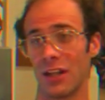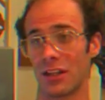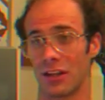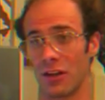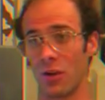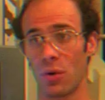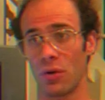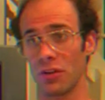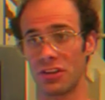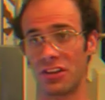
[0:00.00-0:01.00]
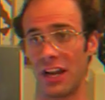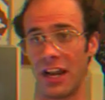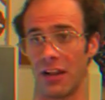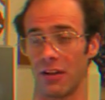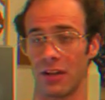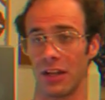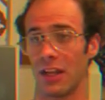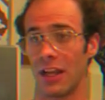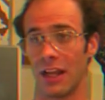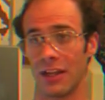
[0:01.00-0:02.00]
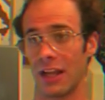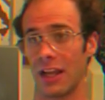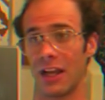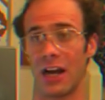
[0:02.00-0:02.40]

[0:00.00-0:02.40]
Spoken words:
to the local jail and they